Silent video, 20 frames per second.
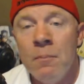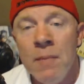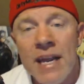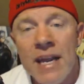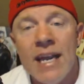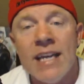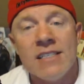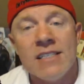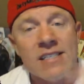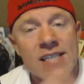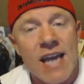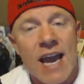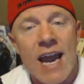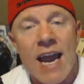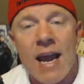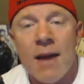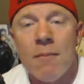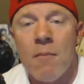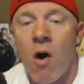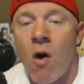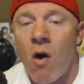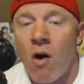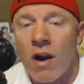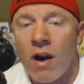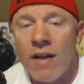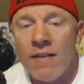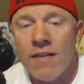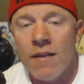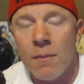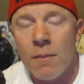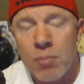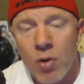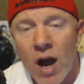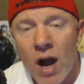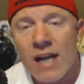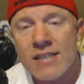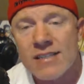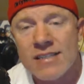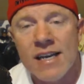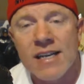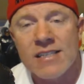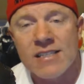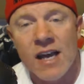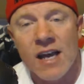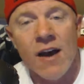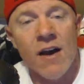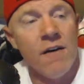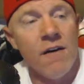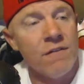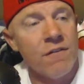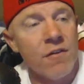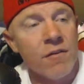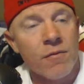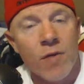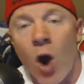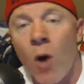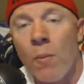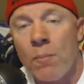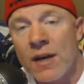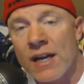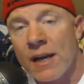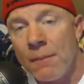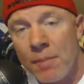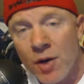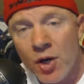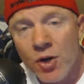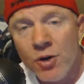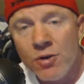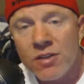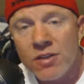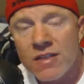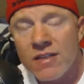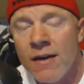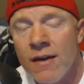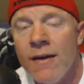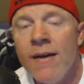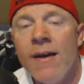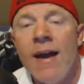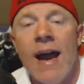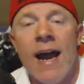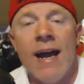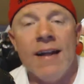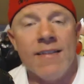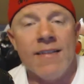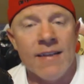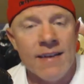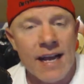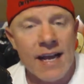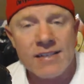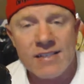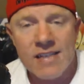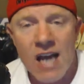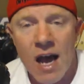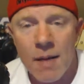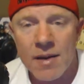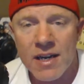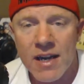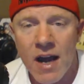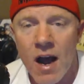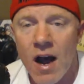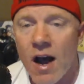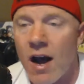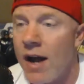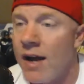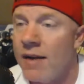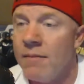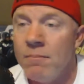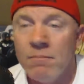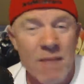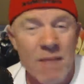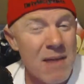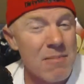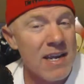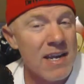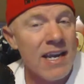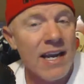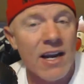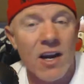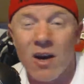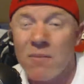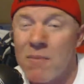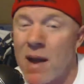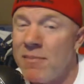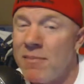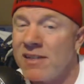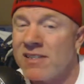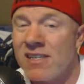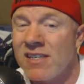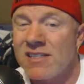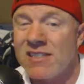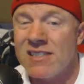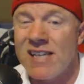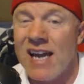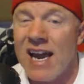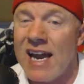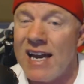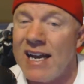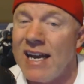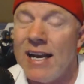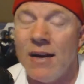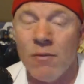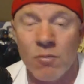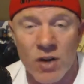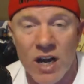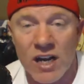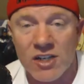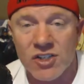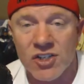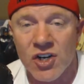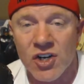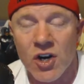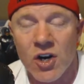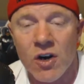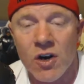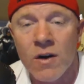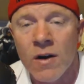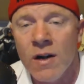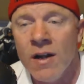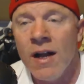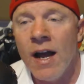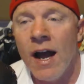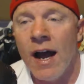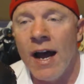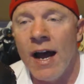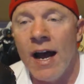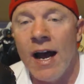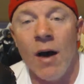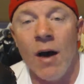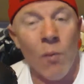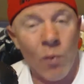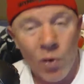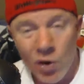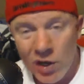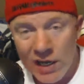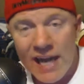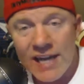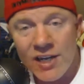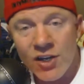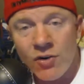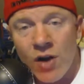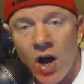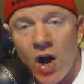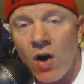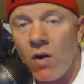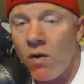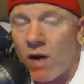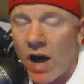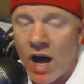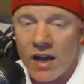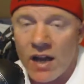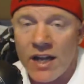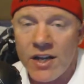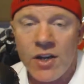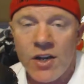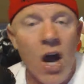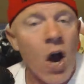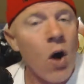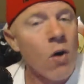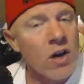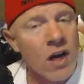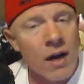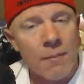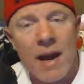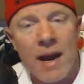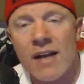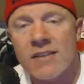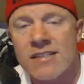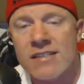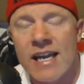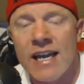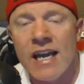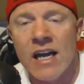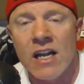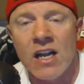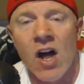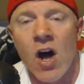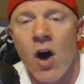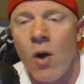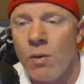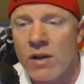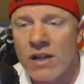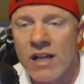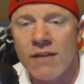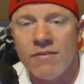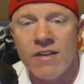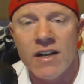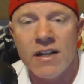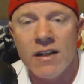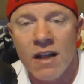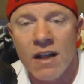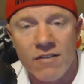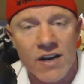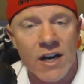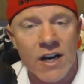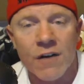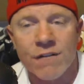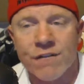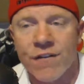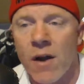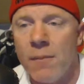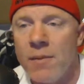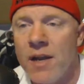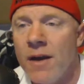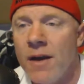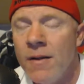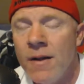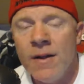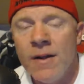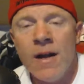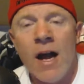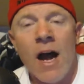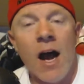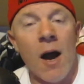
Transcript: me and Sam are in the process of opening a booth at the next Comic-Con, maybe here, maybe in Cincinnati. We're not sure. We'll let you know. I'll let you know. Come out, say hello. We'd love to hear from you.